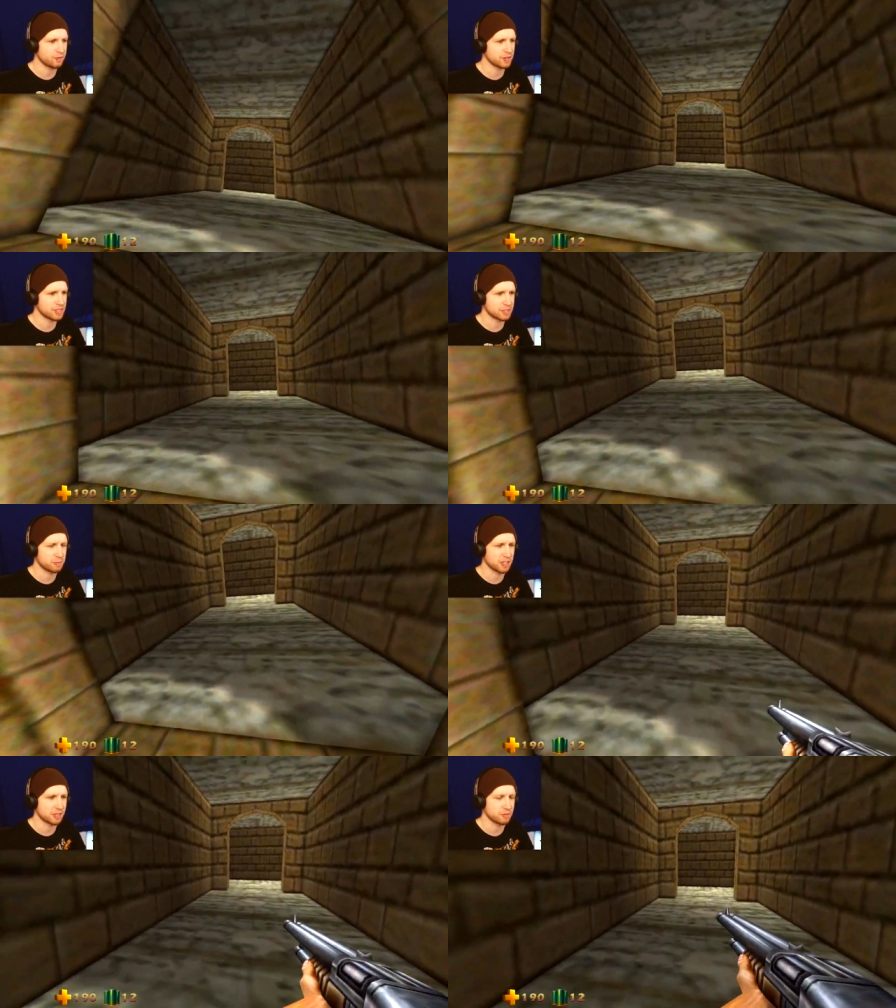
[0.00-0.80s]
where's the
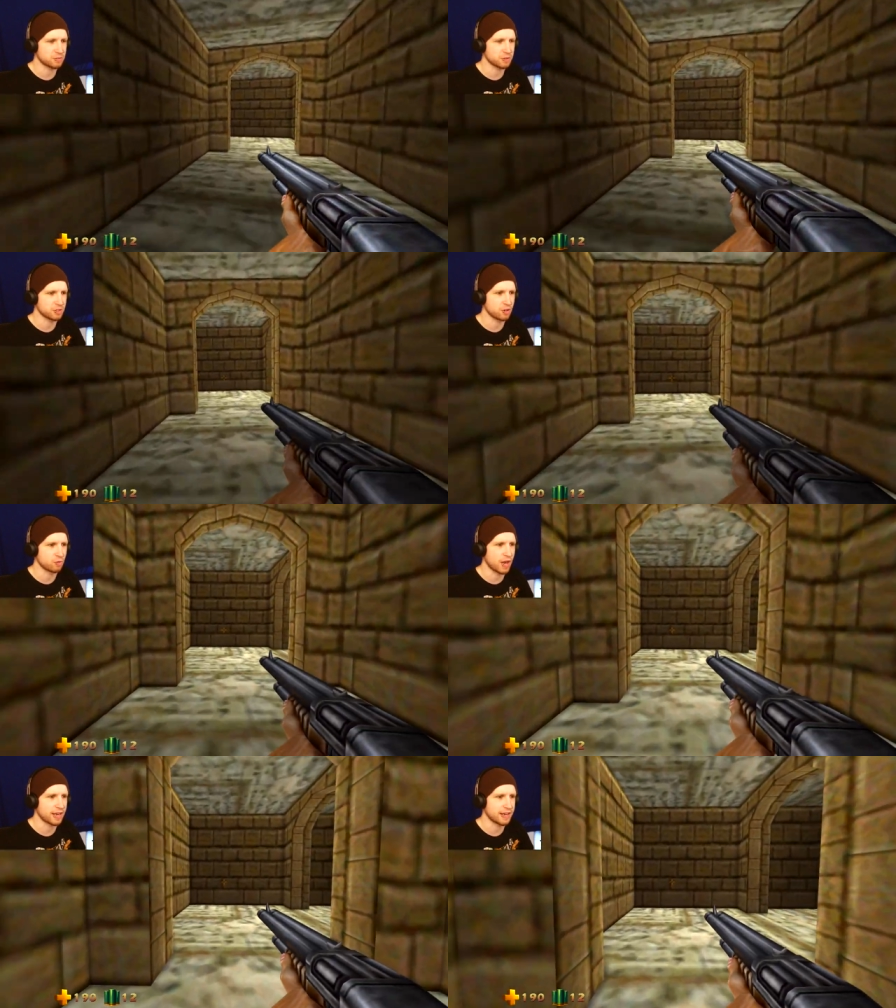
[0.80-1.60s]
spot that we're supposed to
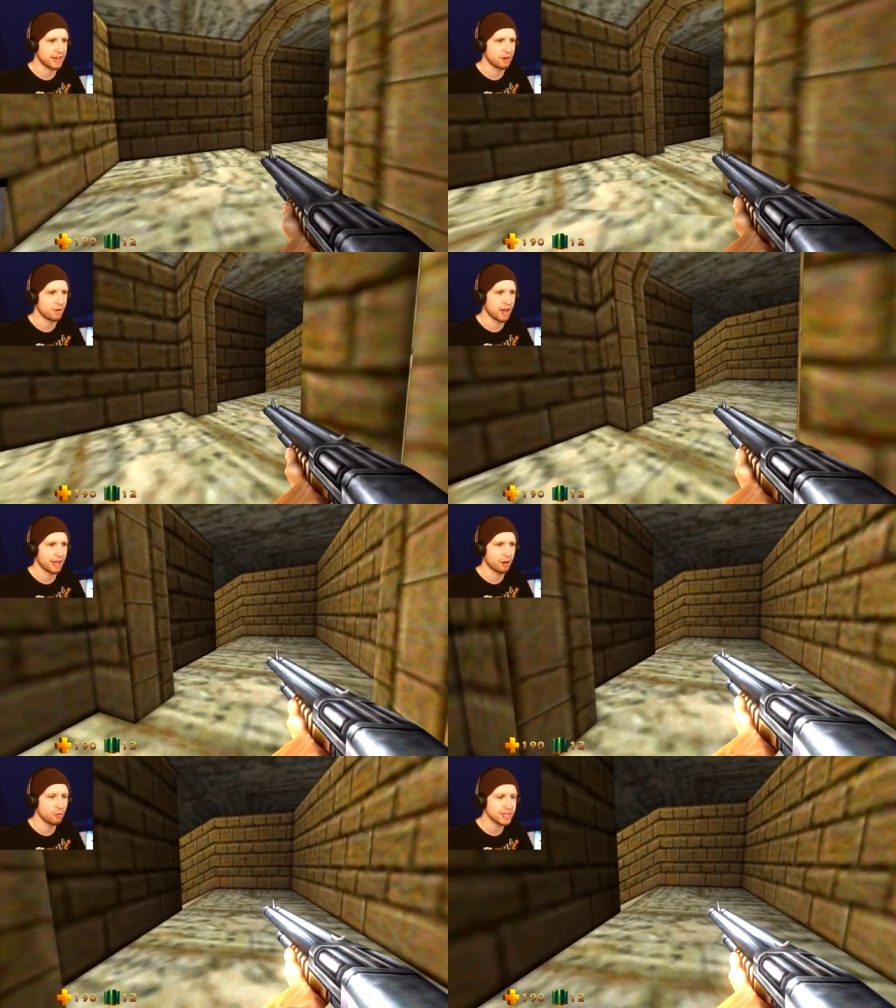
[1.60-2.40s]
go right now?
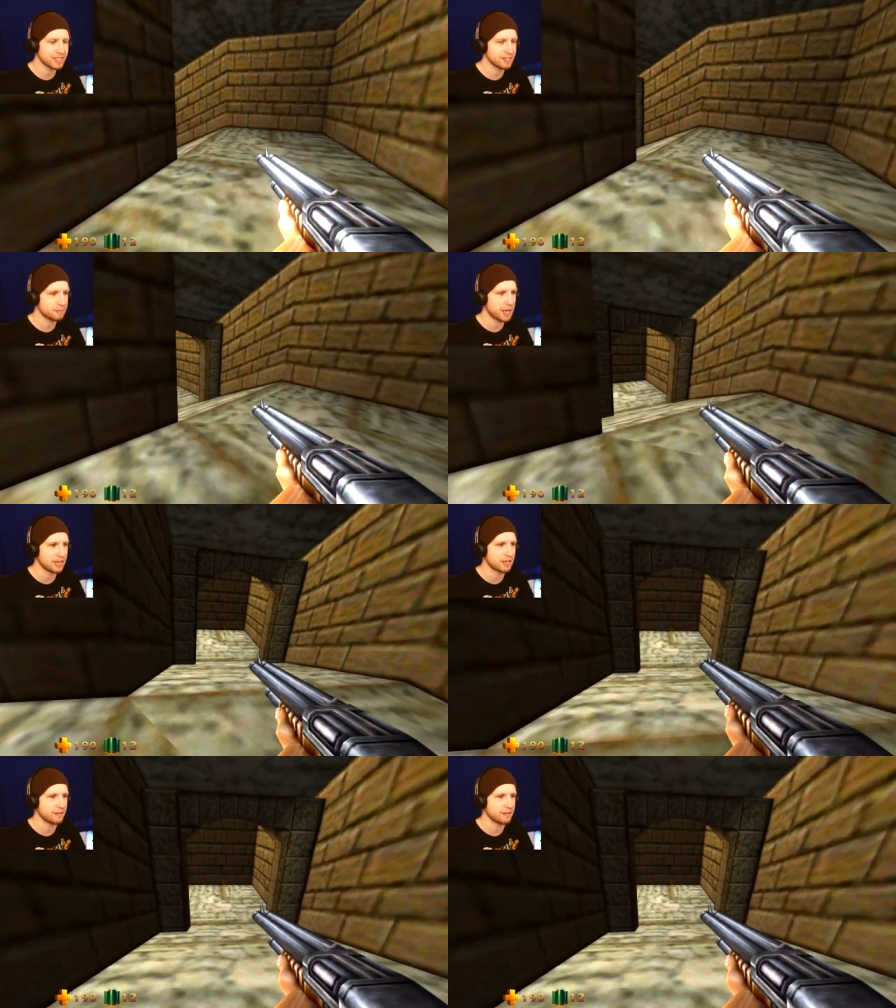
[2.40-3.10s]
I always end up getting